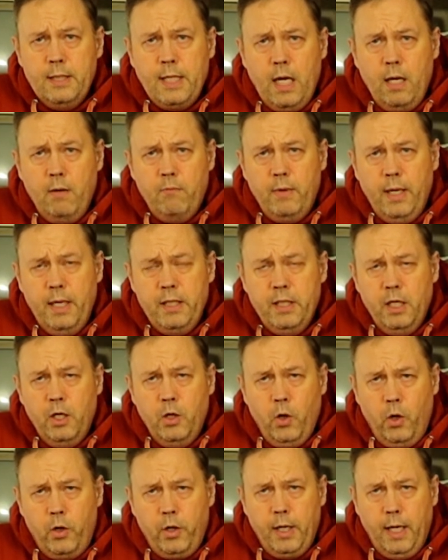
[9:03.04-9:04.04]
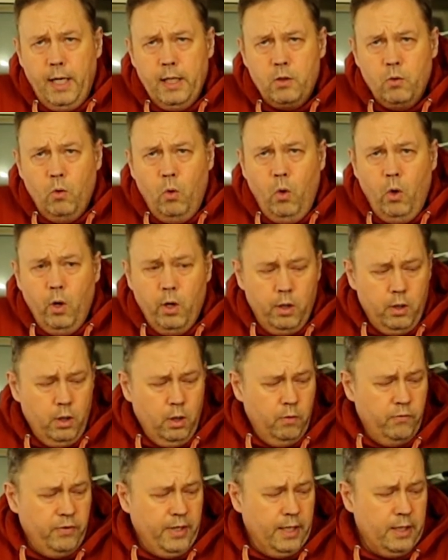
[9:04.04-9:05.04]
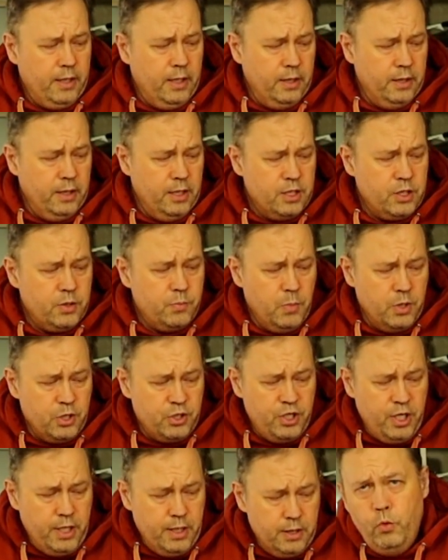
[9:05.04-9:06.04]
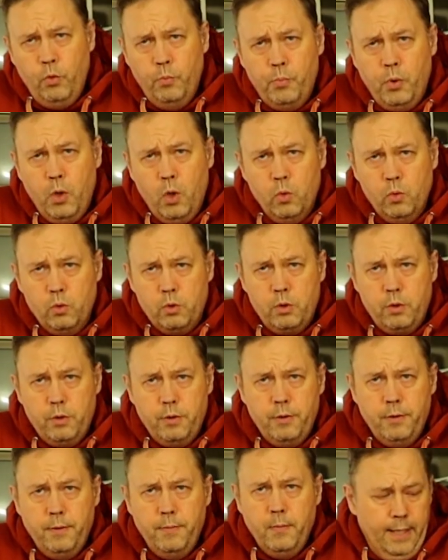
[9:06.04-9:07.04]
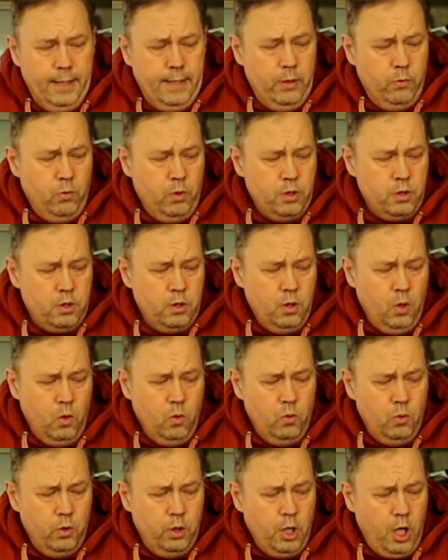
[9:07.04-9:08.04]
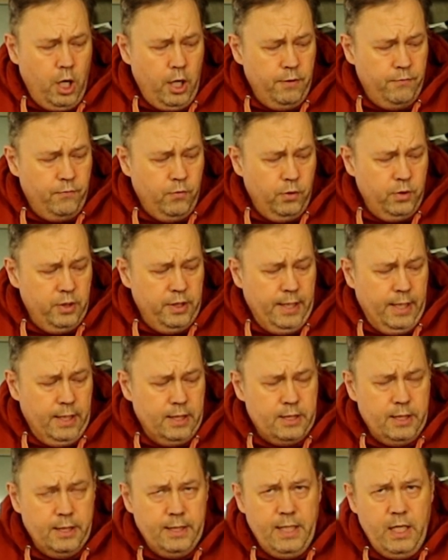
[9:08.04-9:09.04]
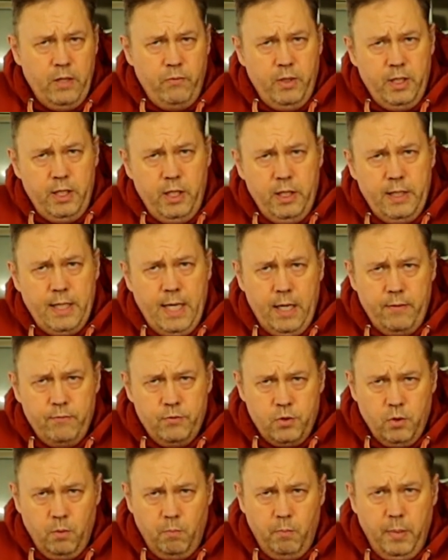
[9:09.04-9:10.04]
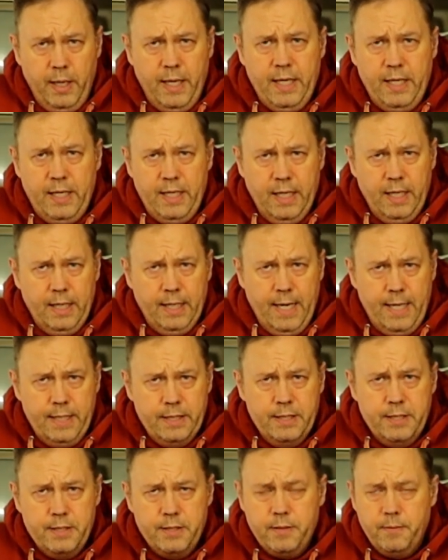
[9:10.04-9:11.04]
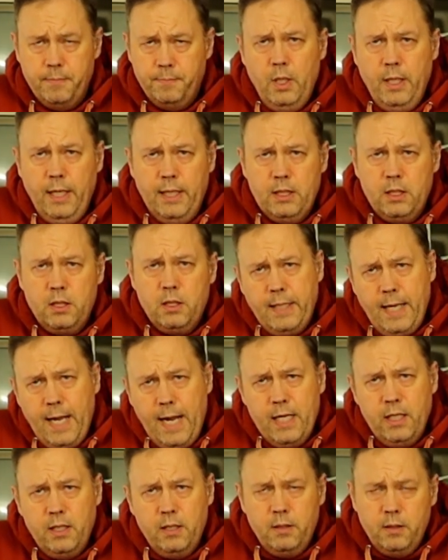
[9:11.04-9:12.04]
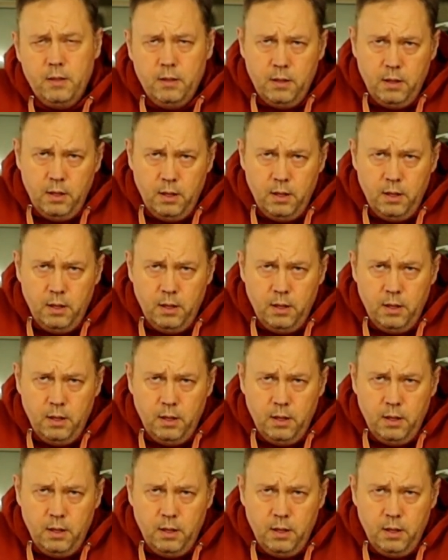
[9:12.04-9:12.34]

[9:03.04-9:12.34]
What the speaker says: have any luck at all of getting this machine to post. And there was no life on the LCD. We did have some blinking LEDs that can